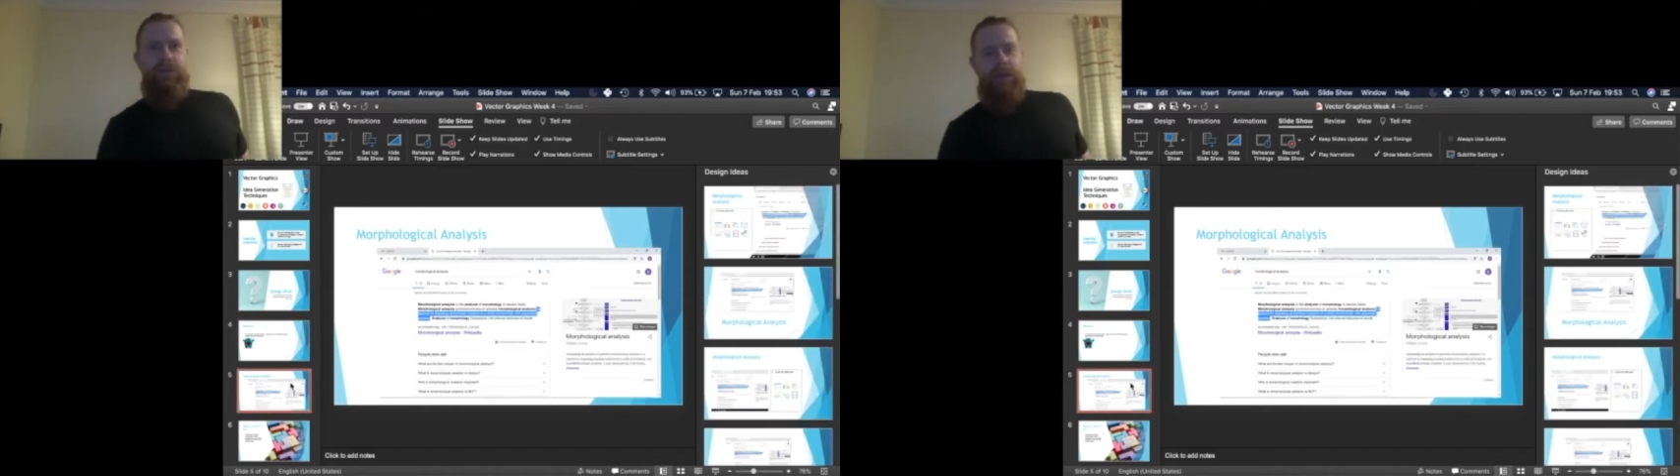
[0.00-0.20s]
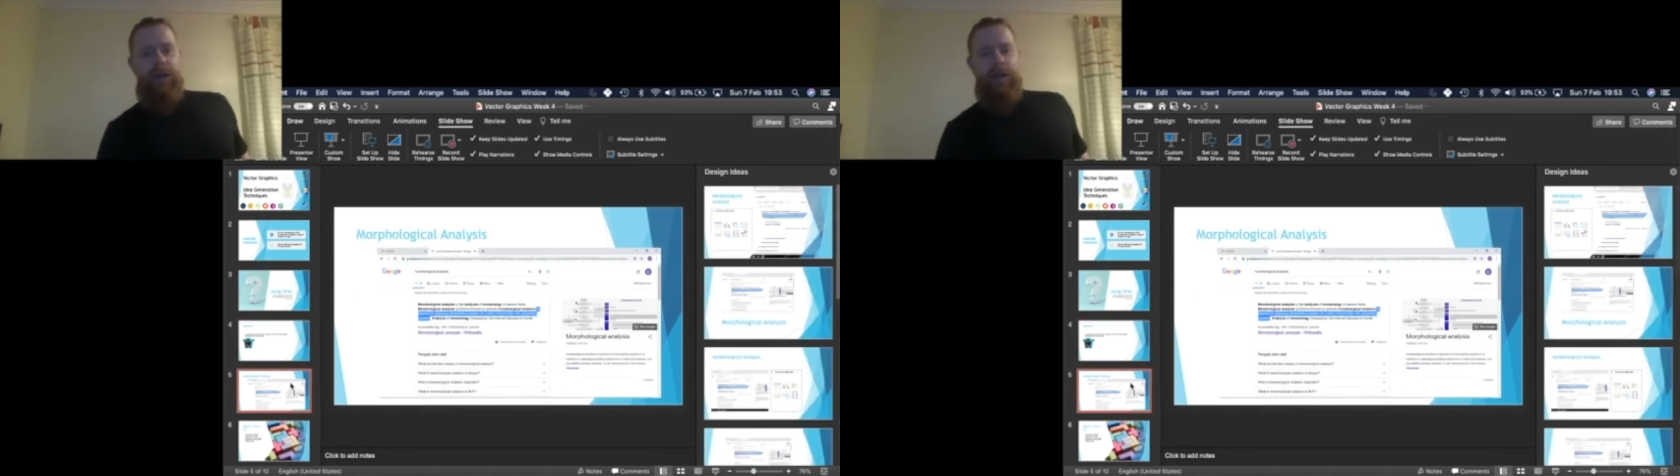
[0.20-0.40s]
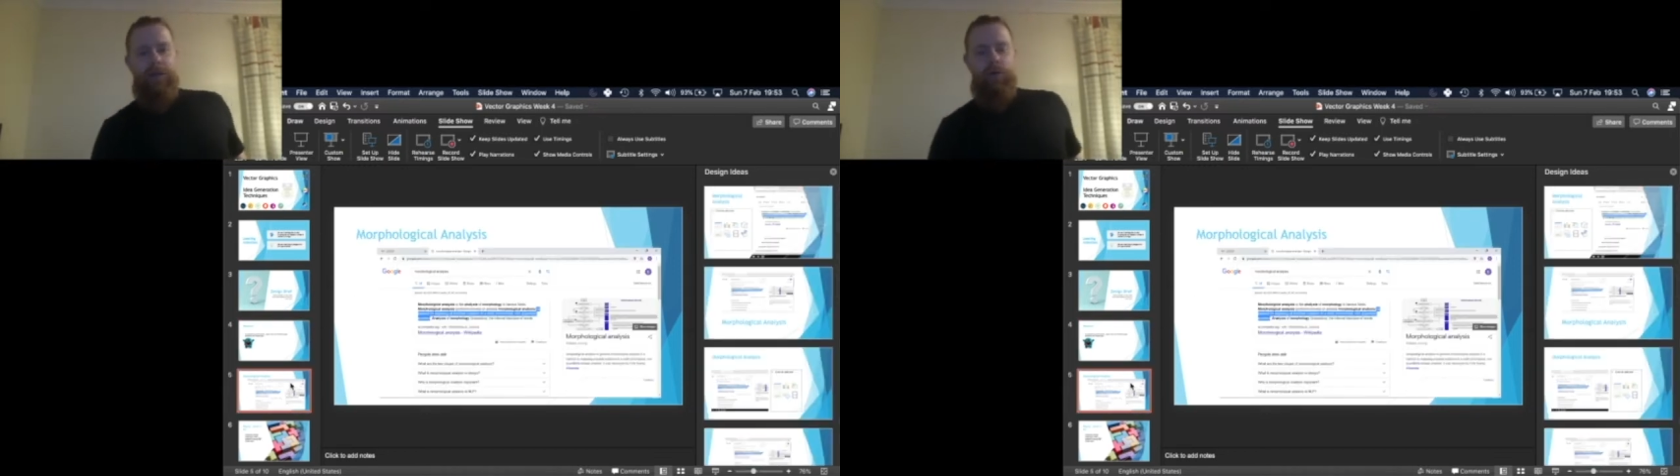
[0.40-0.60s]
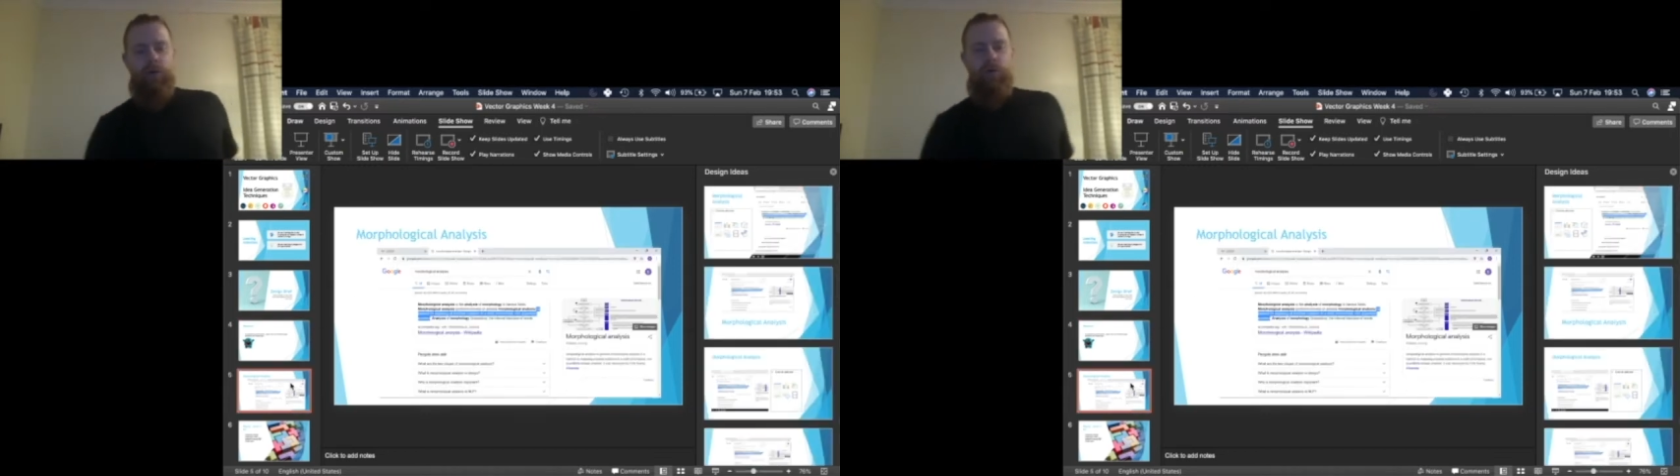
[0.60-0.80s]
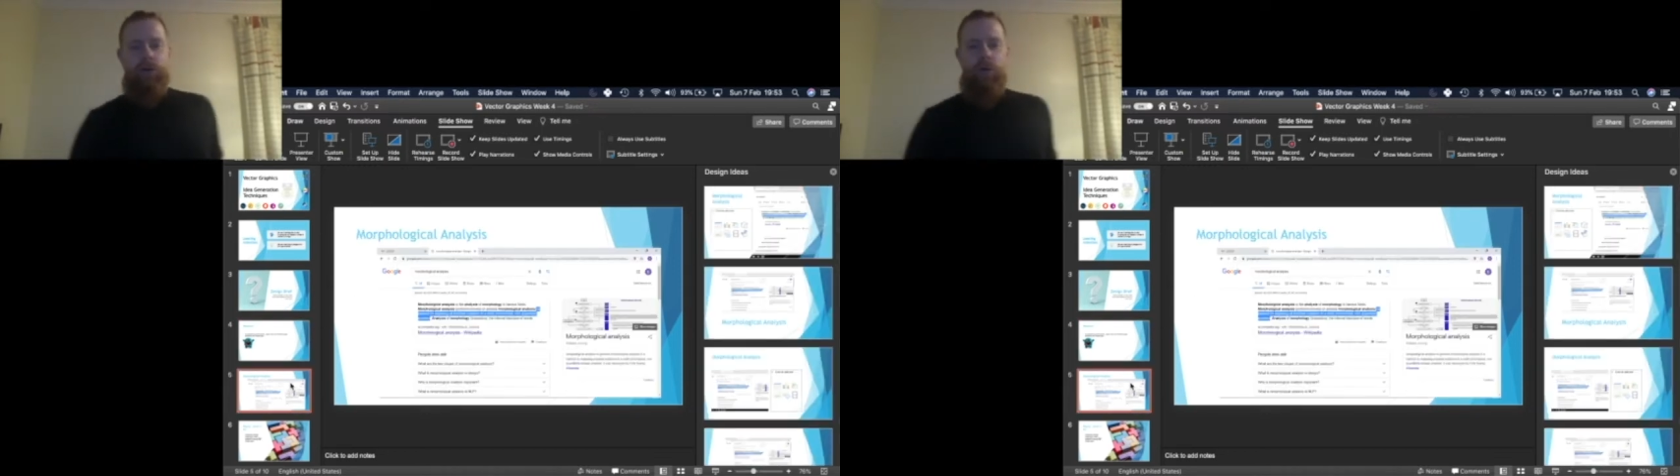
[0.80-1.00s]
into
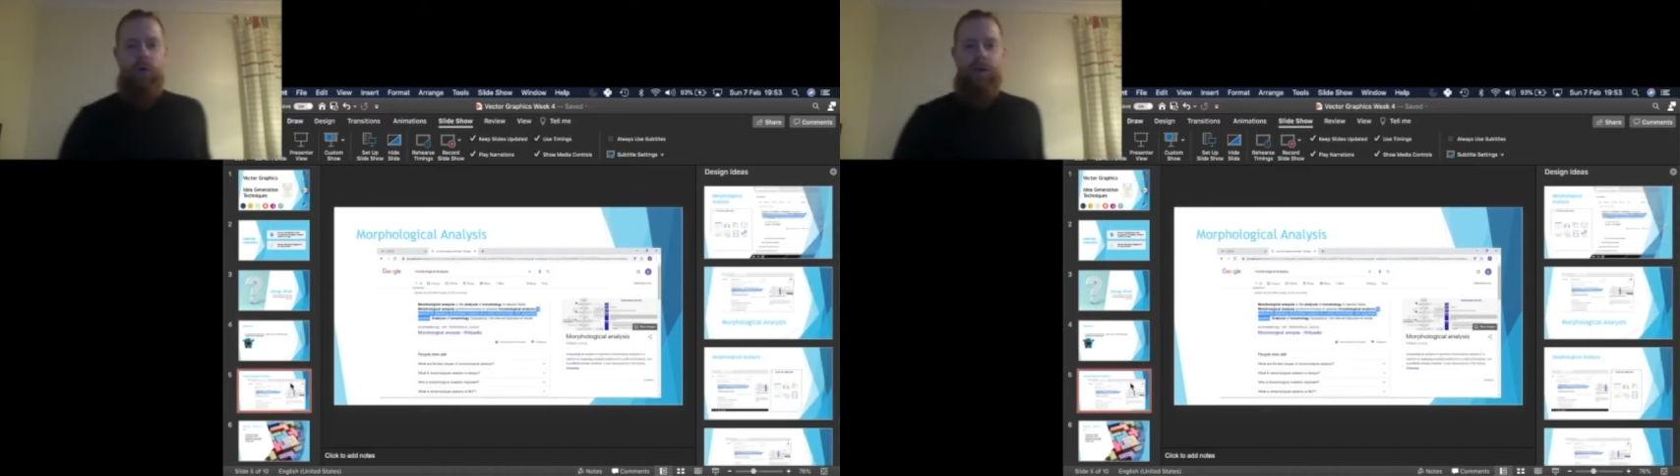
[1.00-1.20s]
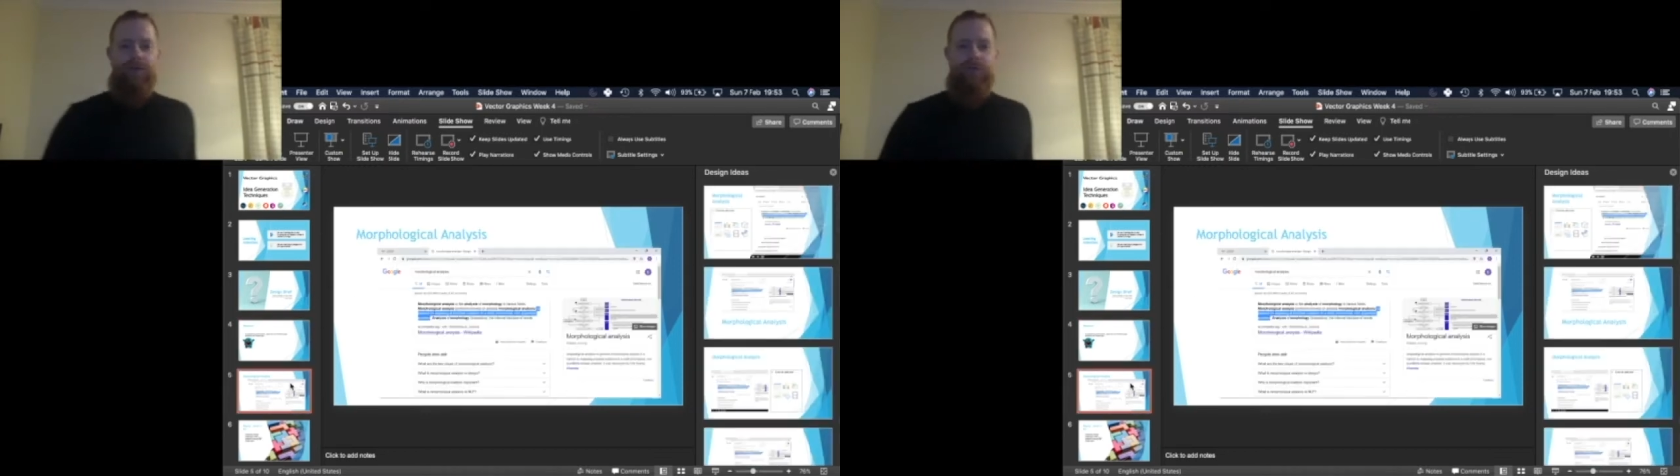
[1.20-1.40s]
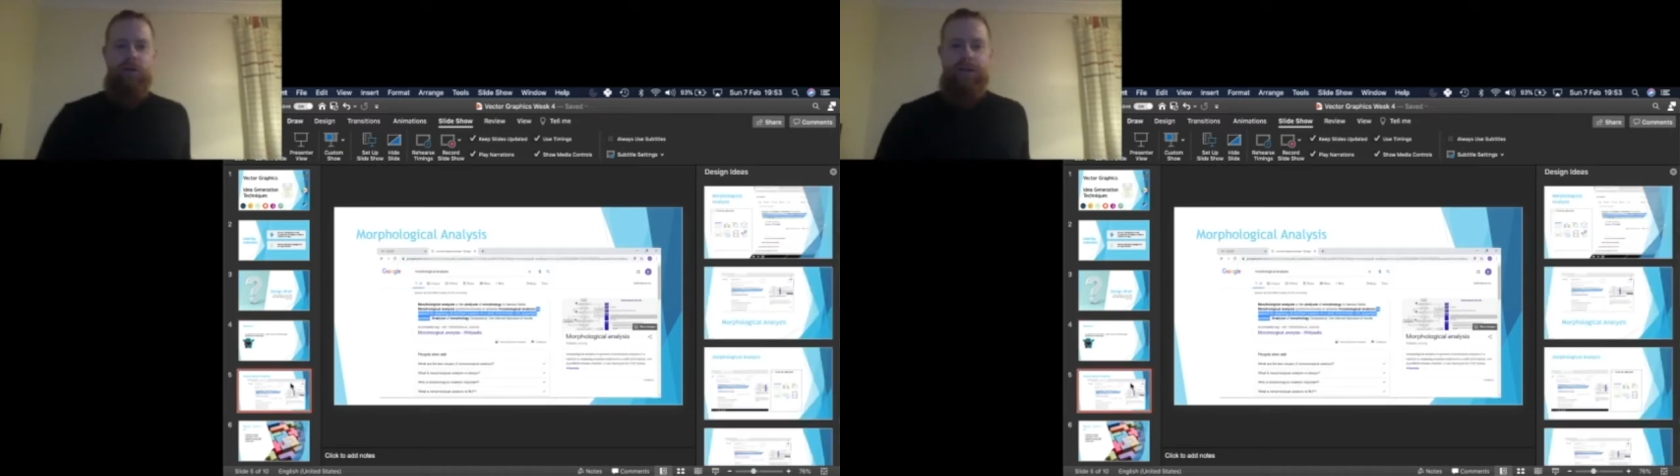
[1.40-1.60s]
Google and got that first